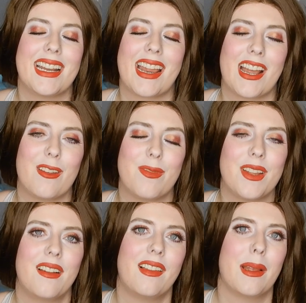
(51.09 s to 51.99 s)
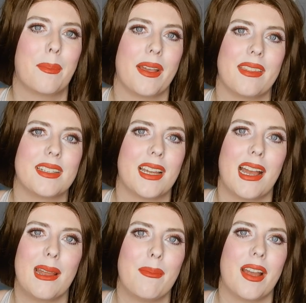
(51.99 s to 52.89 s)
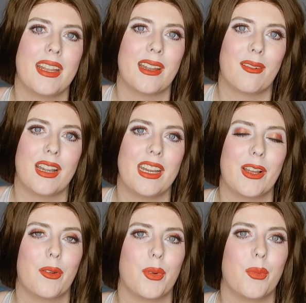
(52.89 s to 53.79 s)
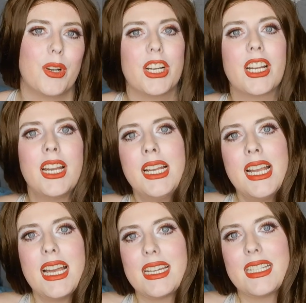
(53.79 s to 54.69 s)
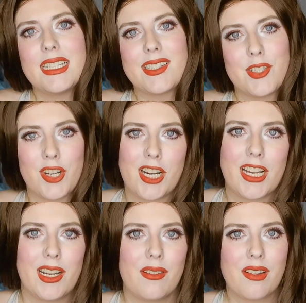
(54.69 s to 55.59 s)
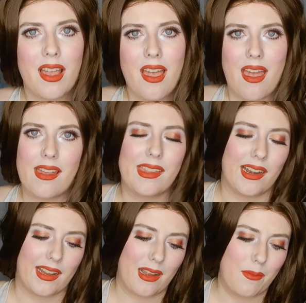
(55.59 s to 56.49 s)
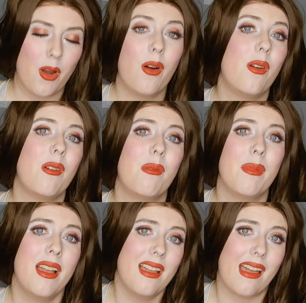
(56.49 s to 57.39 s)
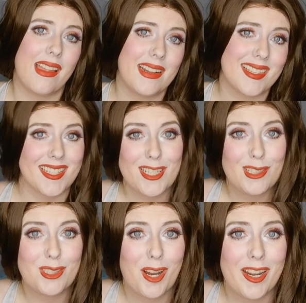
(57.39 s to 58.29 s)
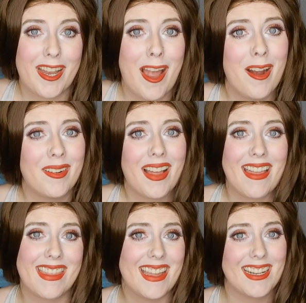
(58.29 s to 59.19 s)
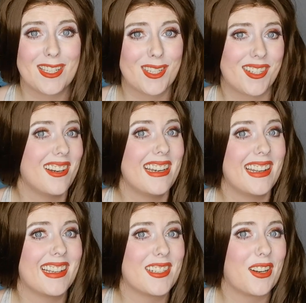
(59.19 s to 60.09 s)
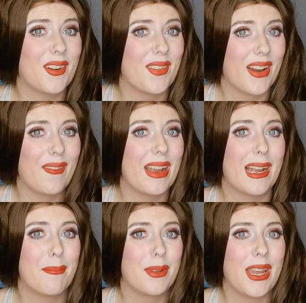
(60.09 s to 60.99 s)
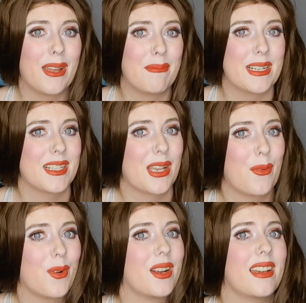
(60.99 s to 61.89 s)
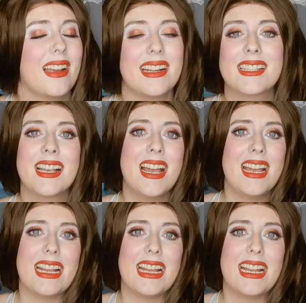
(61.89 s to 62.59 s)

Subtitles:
And I feel like by the time I get ready to go to work and it's dark out, and then I come home and it's still dark out, and then it's starting to get dark when I wake up again because I work nights,